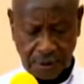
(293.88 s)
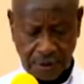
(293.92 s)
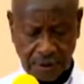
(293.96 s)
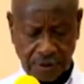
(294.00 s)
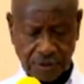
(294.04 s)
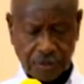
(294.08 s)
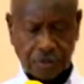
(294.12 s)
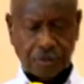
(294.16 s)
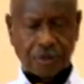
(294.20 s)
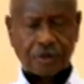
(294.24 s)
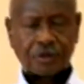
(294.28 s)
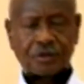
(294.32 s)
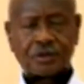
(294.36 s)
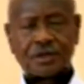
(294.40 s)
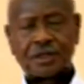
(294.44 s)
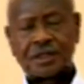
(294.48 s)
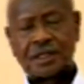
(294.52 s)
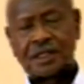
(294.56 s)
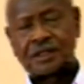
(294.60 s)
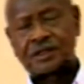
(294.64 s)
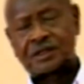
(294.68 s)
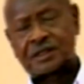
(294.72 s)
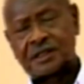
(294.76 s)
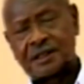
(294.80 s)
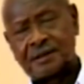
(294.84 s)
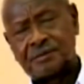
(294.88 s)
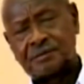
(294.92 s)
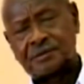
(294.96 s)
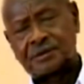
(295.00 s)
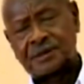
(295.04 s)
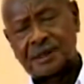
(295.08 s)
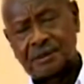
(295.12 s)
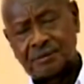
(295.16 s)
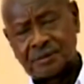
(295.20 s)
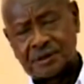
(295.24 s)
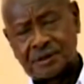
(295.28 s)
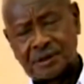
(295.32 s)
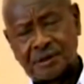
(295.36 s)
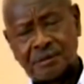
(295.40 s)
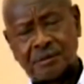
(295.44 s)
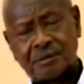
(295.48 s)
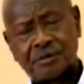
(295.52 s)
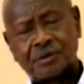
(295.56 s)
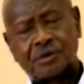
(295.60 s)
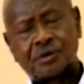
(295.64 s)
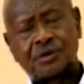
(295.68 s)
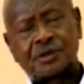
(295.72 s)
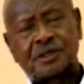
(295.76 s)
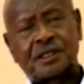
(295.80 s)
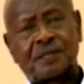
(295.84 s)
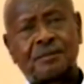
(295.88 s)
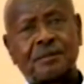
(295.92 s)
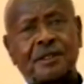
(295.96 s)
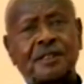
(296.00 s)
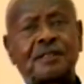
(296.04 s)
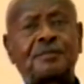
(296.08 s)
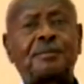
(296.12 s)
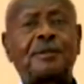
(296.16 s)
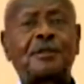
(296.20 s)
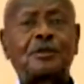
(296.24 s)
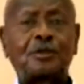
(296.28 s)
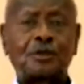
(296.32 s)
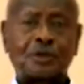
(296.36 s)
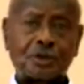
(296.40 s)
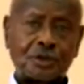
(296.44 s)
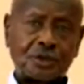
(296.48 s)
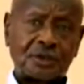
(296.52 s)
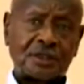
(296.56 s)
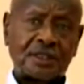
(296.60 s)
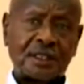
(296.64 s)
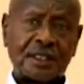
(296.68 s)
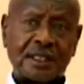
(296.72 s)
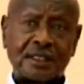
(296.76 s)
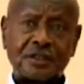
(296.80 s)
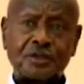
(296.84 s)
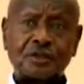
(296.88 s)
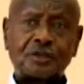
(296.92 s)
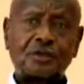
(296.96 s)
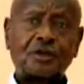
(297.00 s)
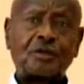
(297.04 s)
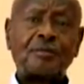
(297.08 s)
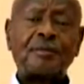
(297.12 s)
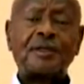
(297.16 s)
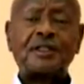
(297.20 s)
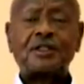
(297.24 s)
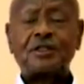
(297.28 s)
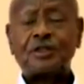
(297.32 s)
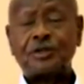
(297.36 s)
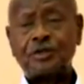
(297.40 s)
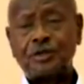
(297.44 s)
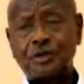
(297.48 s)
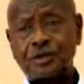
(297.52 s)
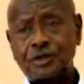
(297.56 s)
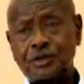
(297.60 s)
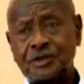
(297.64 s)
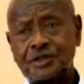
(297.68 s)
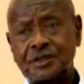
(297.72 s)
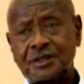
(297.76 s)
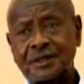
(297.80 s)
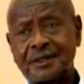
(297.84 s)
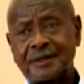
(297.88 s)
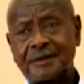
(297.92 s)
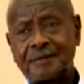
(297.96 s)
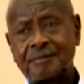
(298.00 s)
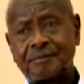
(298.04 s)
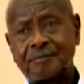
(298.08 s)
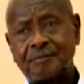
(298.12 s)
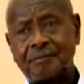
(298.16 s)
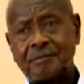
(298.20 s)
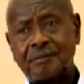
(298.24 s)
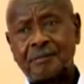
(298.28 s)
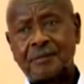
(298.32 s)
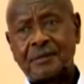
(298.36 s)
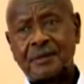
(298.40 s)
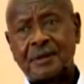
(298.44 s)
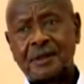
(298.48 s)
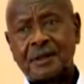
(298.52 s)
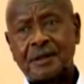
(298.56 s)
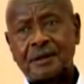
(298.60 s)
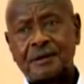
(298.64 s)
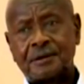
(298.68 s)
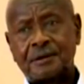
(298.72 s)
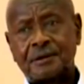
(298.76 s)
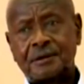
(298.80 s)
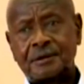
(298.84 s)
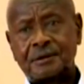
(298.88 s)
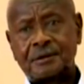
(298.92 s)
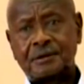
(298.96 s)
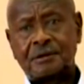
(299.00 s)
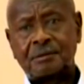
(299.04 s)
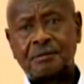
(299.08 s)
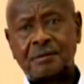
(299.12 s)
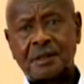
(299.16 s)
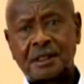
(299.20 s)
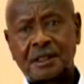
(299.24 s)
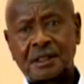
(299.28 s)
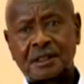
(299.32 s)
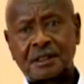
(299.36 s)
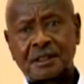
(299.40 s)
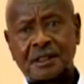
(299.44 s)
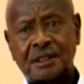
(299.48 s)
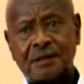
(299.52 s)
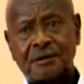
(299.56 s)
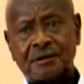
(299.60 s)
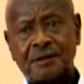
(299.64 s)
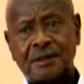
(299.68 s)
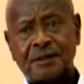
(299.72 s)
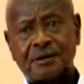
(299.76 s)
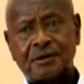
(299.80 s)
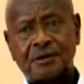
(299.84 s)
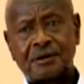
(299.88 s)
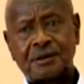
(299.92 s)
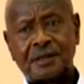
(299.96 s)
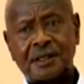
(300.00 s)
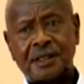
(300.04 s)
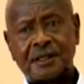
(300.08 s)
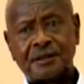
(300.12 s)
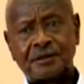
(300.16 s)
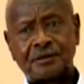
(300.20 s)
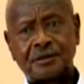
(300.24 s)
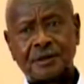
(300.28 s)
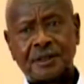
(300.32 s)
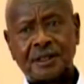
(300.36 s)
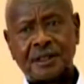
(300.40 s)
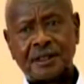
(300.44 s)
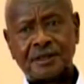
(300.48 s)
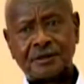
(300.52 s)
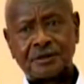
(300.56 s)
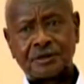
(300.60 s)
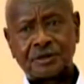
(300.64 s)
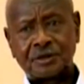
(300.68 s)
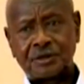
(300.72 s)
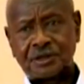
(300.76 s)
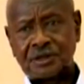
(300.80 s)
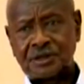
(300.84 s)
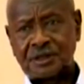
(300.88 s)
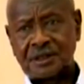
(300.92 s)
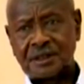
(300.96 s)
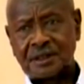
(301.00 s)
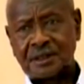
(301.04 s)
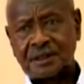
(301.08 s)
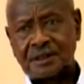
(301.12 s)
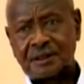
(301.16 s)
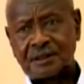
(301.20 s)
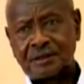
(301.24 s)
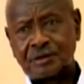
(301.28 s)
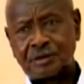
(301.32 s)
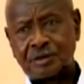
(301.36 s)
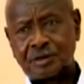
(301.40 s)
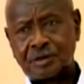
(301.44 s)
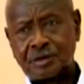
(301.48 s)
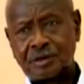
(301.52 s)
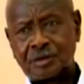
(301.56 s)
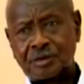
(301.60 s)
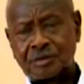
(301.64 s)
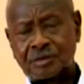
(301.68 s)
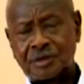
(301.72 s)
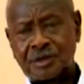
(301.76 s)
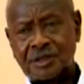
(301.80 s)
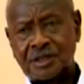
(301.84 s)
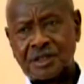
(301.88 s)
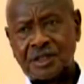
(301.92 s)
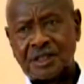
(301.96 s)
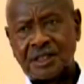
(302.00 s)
He's going to send us some, tab- some of those tablets, but also send us raw materials to make our own hydro- hydroxychloroquine